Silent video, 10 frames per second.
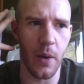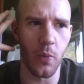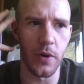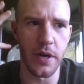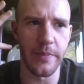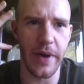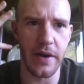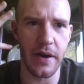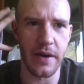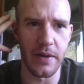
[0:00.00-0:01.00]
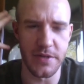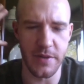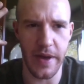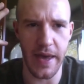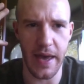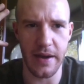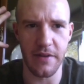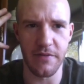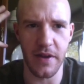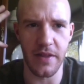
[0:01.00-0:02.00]
worried about it, and I was in my head, and
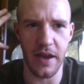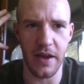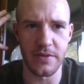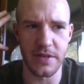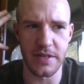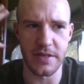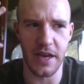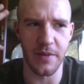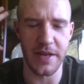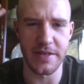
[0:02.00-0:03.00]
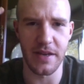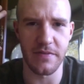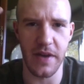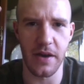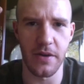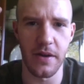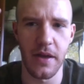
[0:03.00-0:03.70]
I felt like I was going to psych myself out.